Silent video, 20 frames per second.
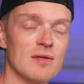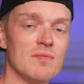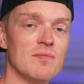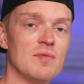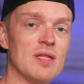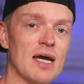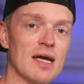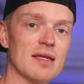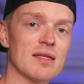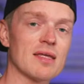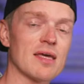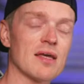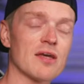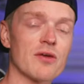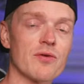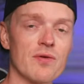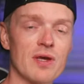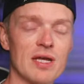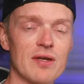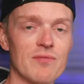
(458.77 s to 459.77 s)
That can
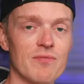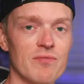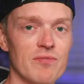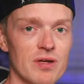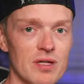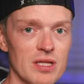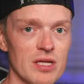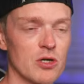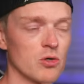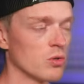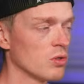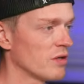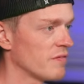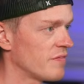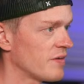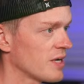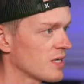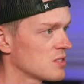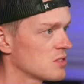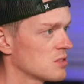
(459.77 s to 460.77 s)
create really cool
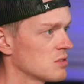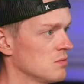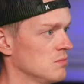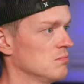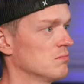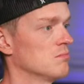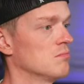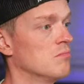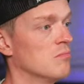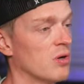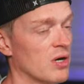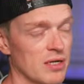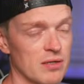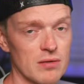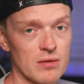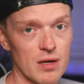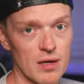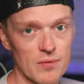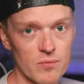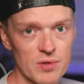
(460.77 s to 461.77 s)
effects, but
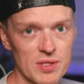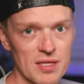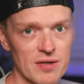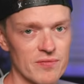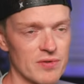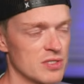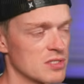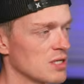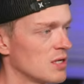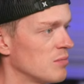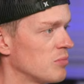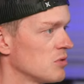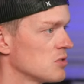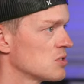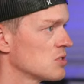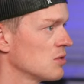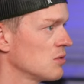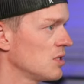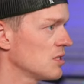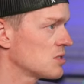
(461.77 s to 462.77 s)
not with every sample.
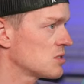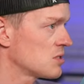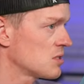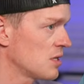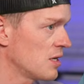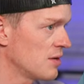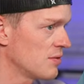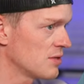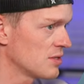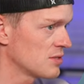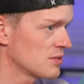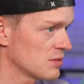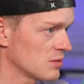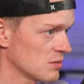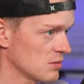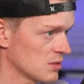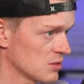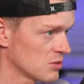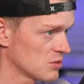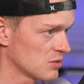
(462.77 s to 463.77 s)
So let's hear it.
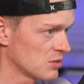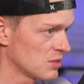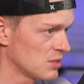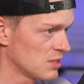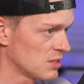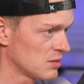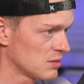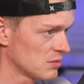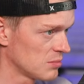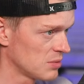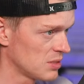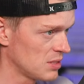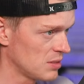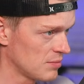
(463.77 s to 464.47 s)
Let's turn it down a little bit.